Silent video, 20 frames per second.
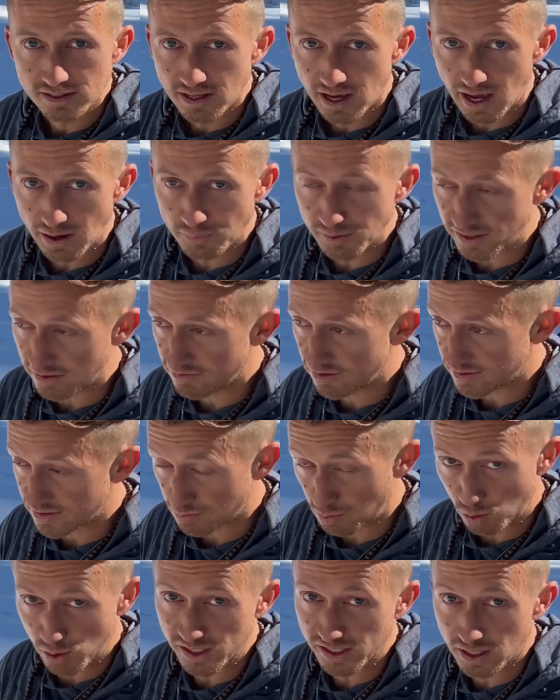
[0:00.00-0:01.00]
I believe in
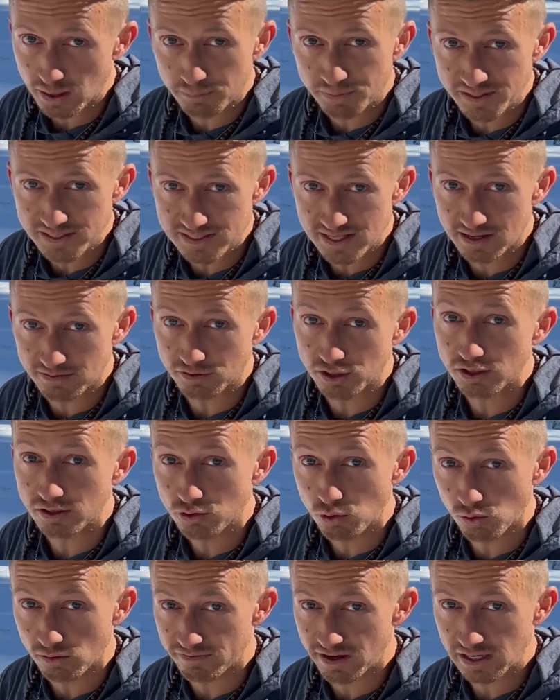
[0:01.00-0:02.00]
supporting companies that have good
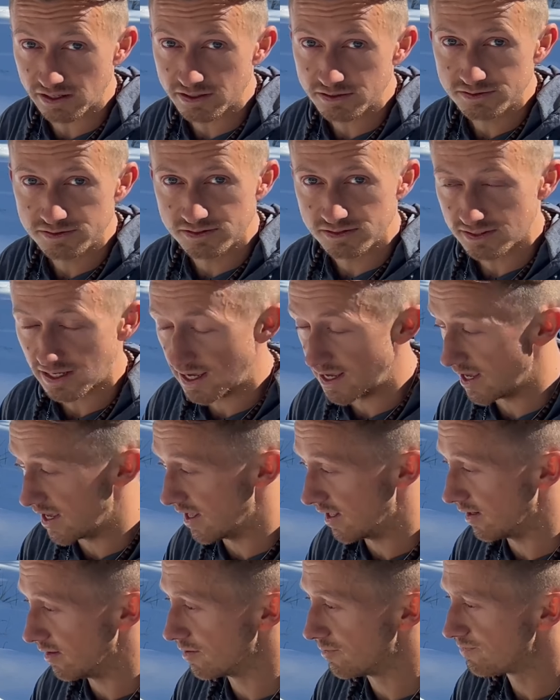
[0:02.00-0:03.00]
core values
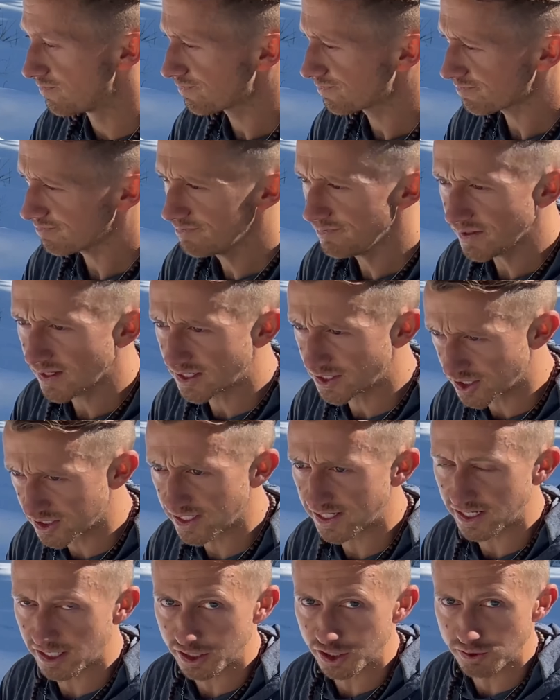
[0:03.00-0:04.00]
and just
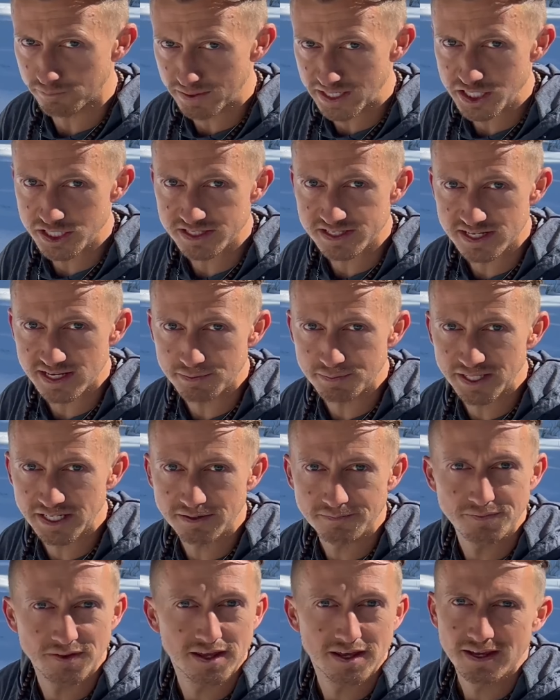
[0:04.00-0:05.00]
like a good mission statement.
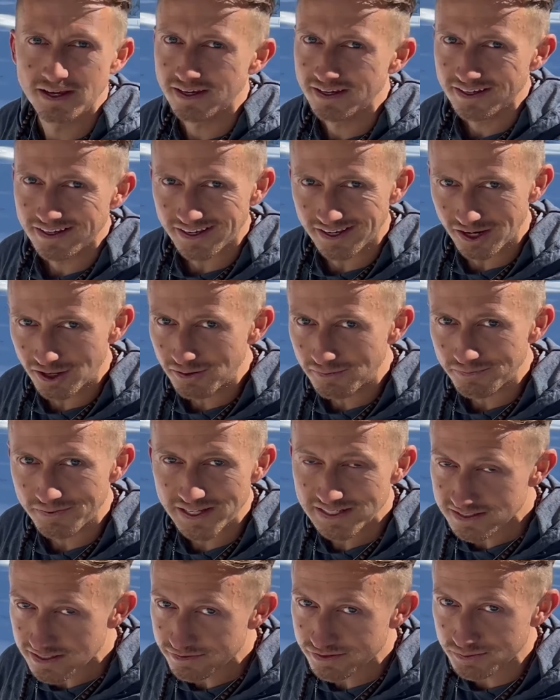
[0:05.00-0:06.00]
You know,
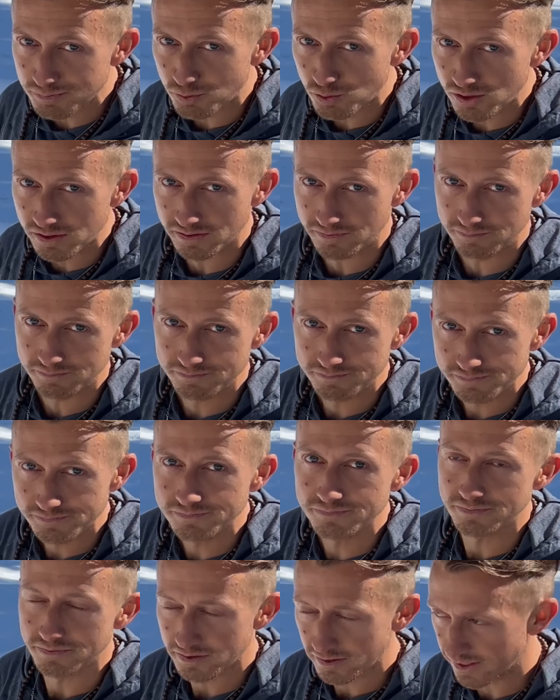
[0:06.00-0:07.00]
that stuff's important.
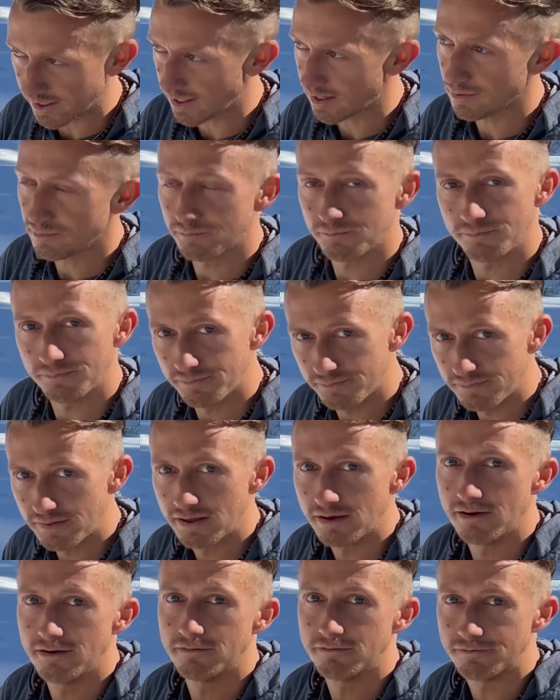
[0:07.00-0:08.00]
Like,
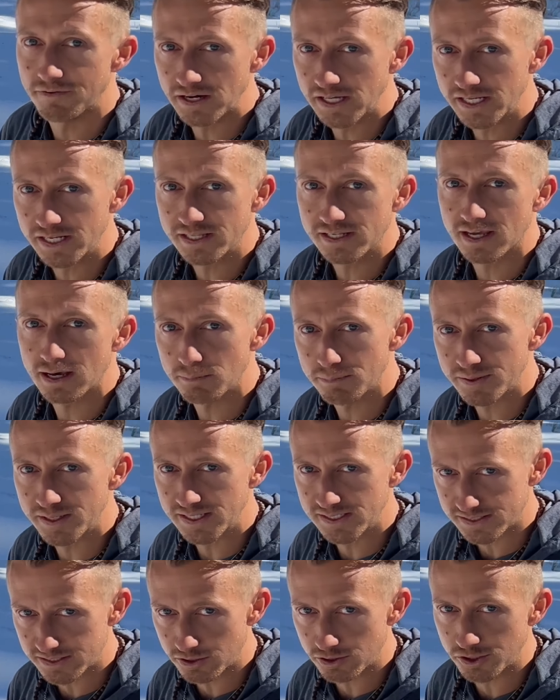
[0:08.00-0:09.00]
fund
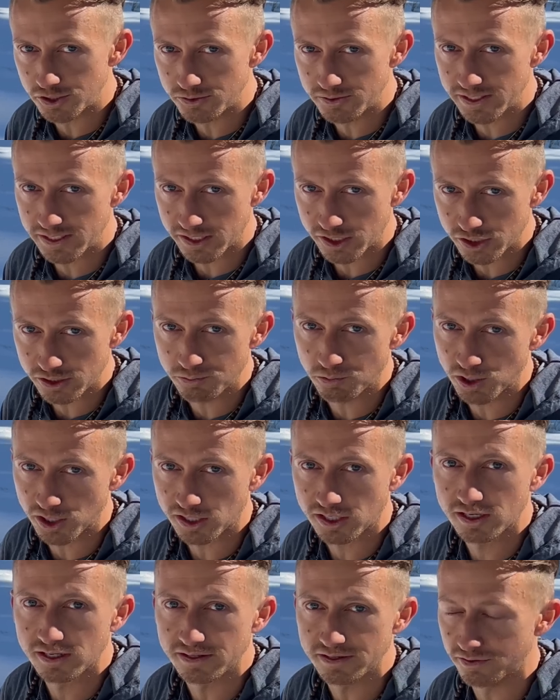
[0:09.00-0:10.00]
companies that are doing good
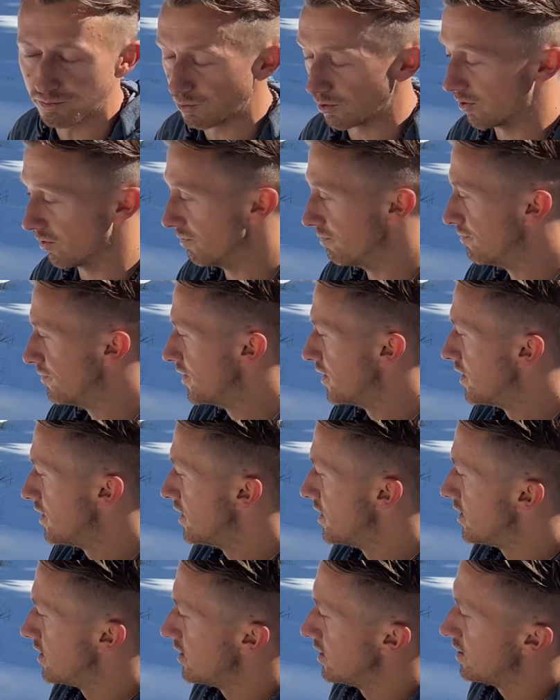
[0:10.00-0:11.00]
work in the world.
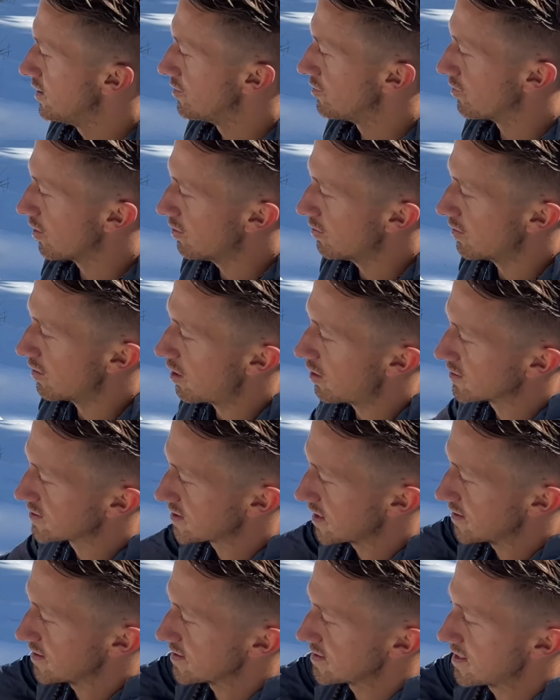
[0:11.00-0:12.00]
So I'll
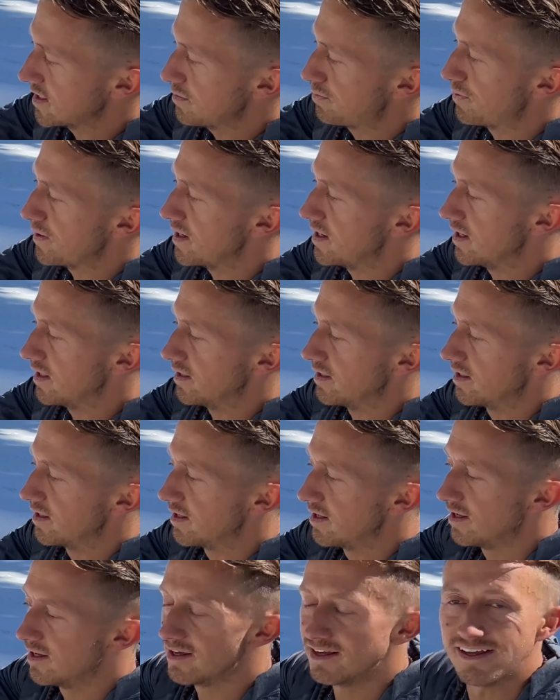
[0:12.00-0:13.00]
set this up and
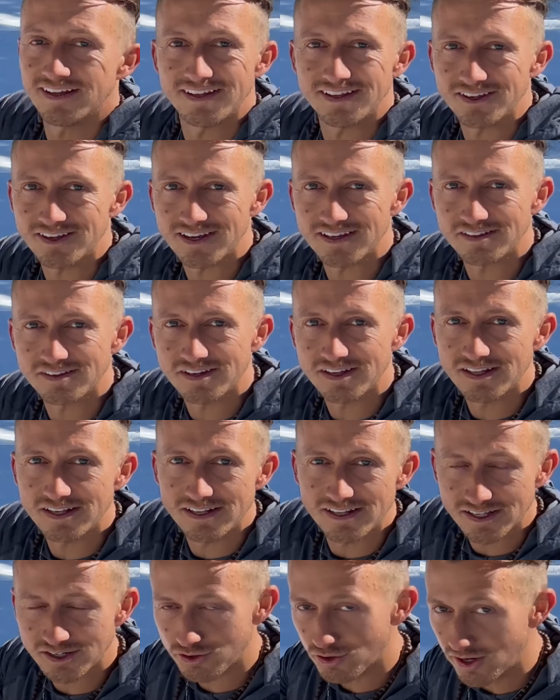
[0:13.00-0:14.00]
you guys
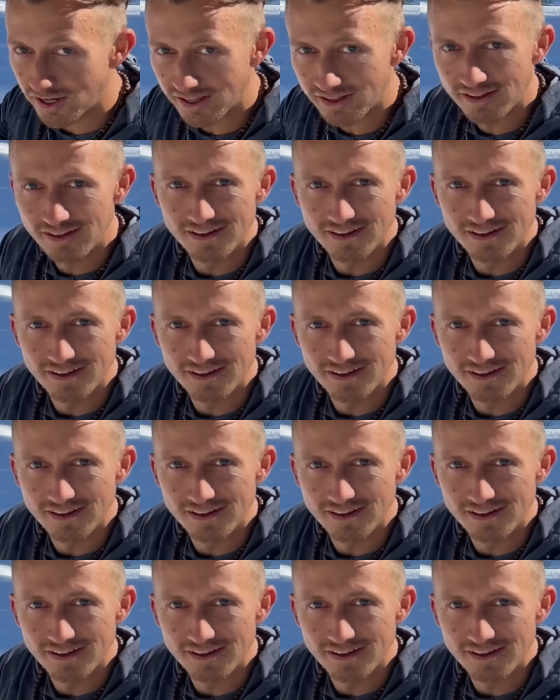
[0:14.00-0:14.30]
can enjoy.